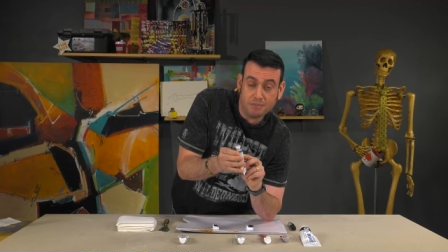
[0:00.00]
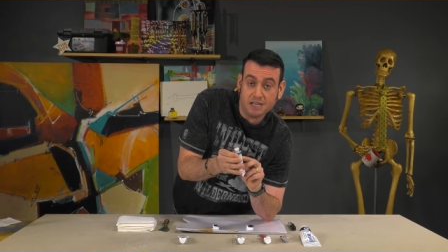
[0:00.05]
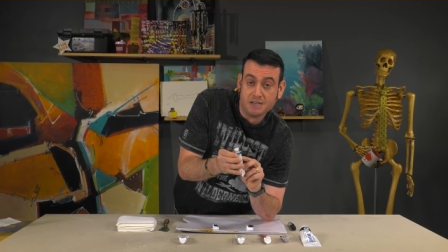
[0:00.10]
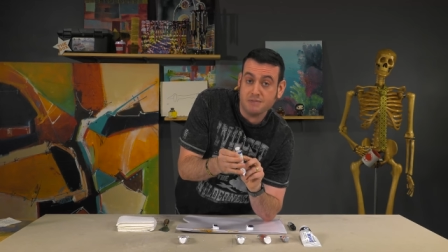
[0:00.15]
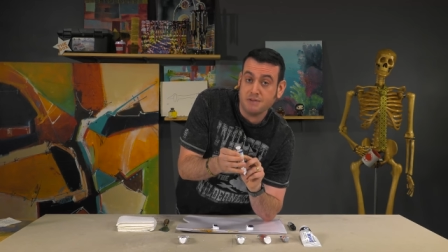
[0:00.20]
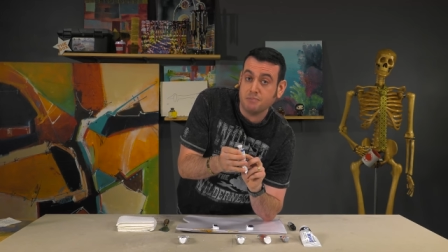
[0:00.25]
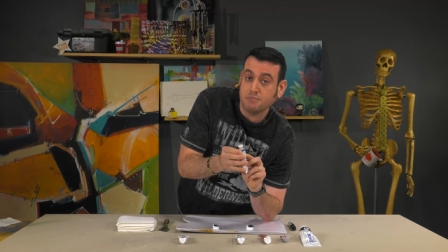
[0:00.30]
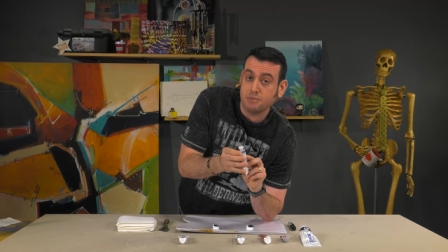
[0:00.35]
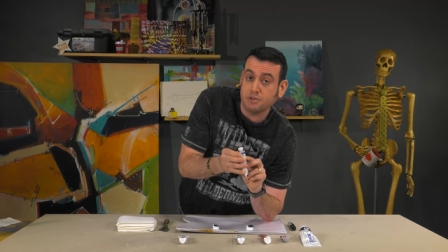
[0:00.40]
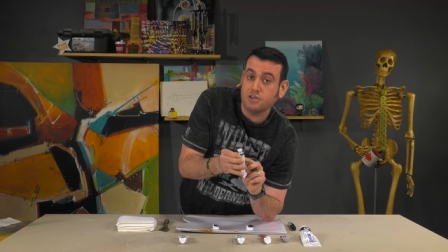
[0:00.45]

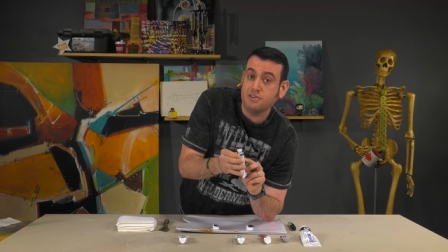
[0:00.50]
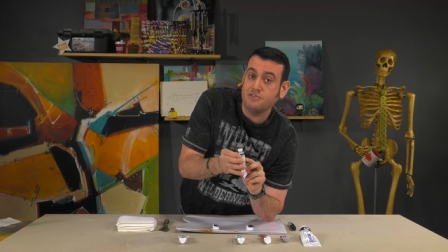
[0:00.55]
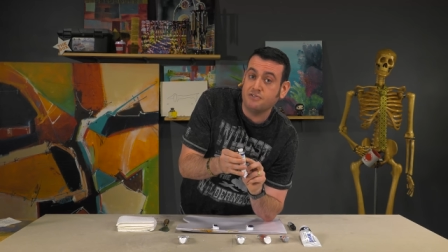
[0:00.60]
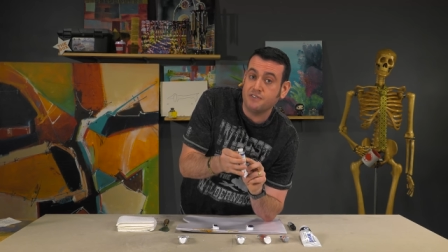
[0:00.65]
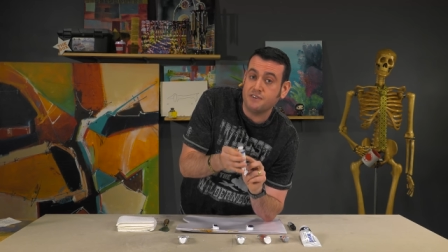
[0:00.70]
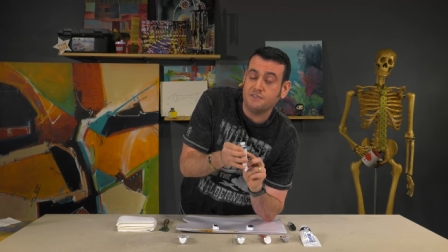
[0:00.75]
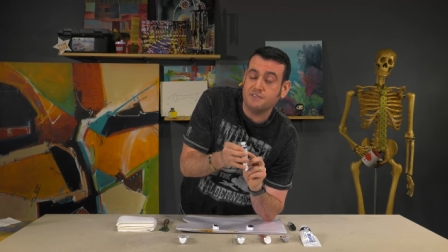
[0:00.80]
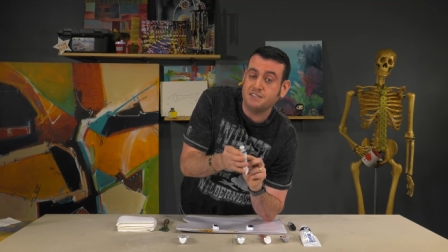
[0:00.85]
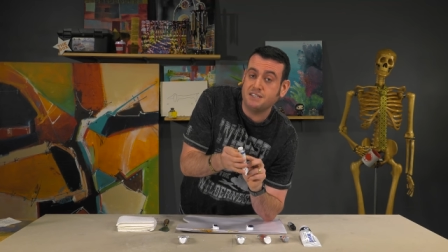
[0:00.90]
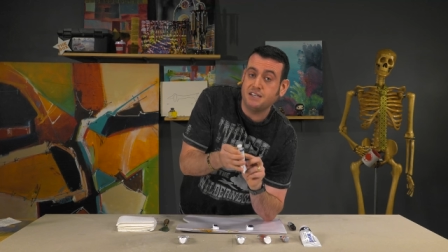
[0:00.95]
pigment blue
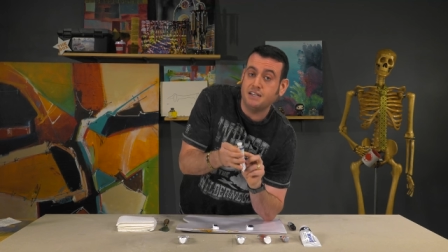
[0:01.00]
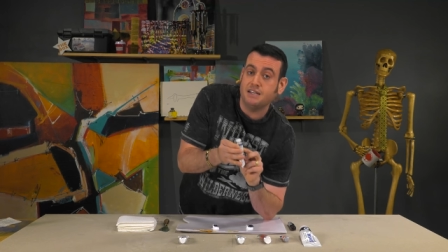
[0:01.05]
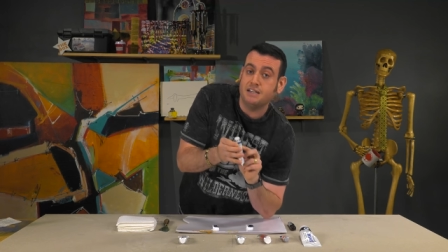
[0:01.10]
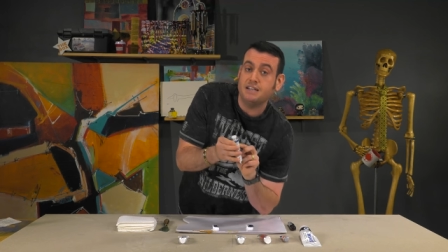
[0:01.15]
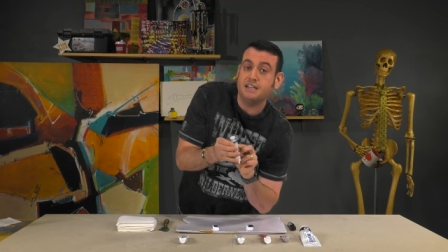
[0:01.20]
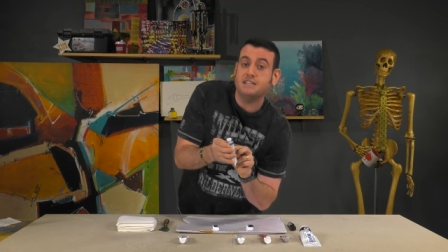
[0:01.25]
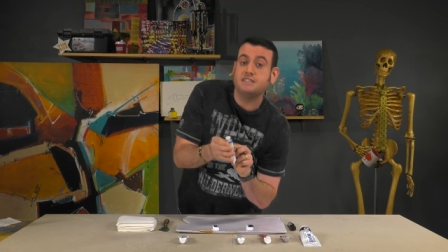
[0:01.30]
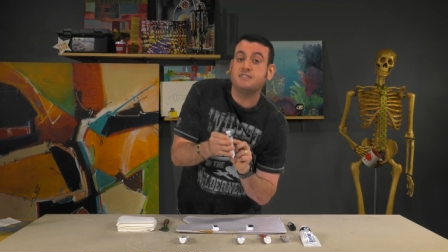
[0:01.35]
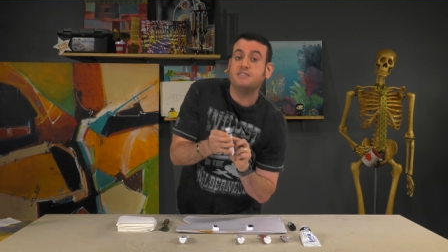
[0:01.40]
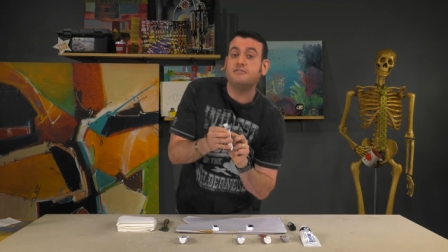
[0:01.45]
15
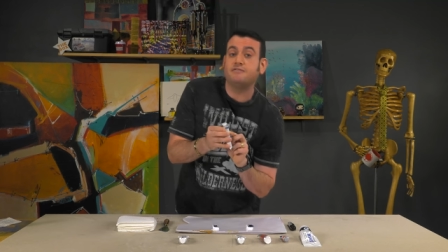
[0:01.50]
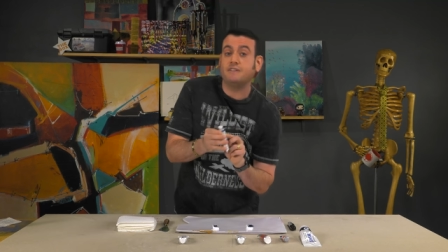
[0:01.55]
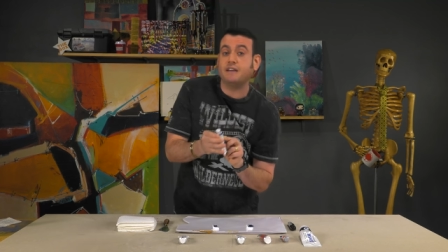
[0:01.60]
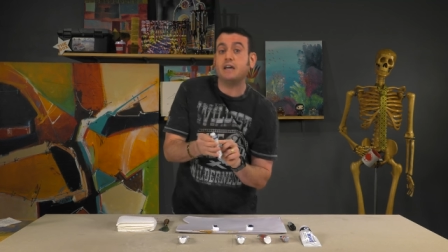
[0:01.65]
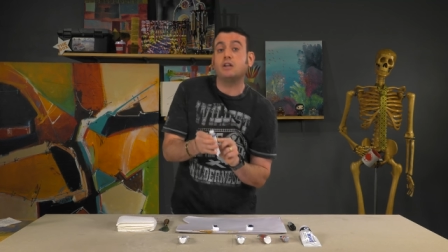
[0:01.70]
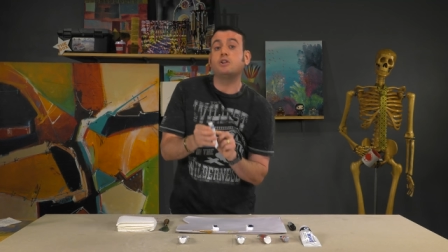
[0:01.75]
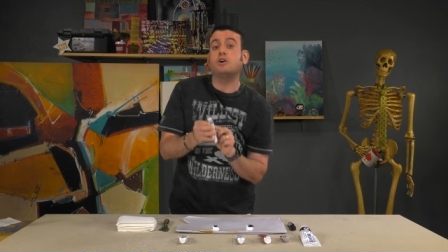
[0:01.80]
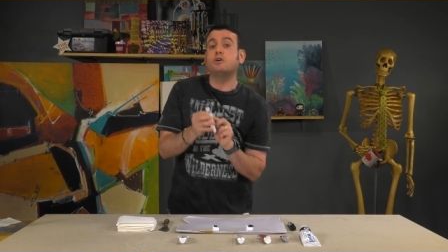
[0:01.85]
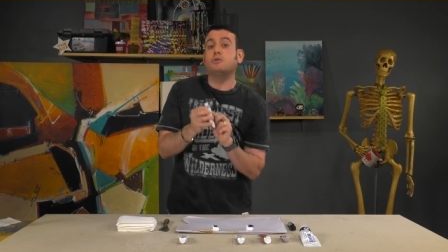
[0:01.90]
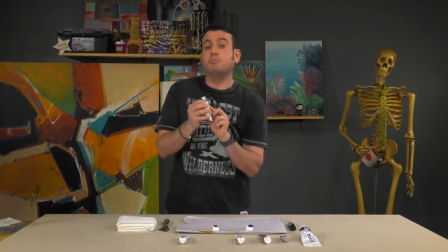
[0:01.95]
is
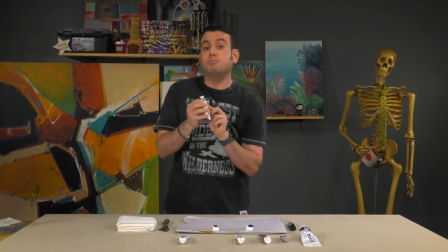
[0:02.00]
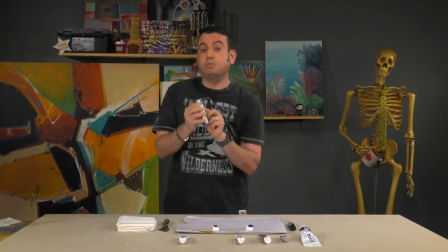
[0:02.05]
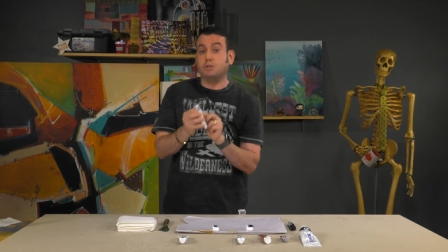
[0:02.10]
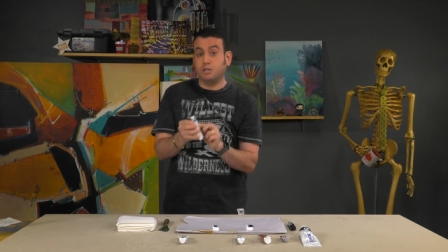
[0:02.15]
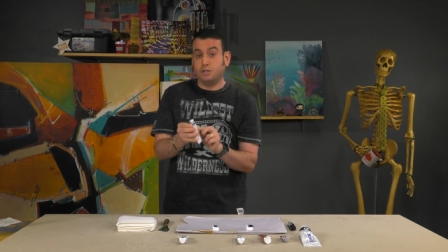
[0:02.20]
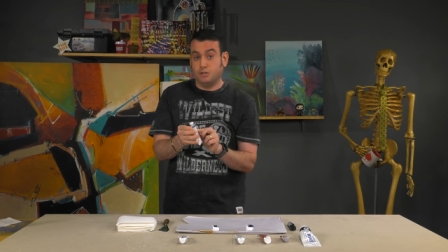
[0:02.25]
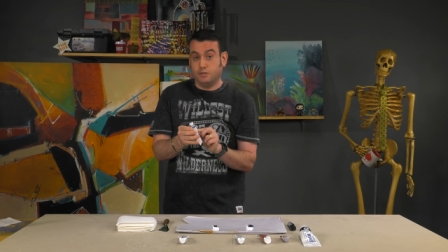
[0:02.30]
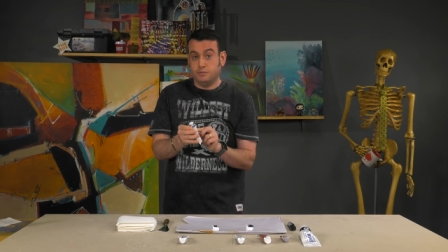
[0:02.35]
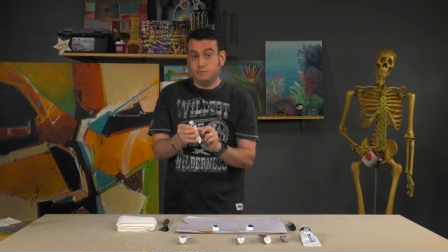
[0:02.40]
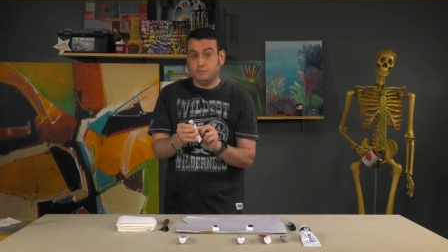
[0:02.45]
phthalo blue.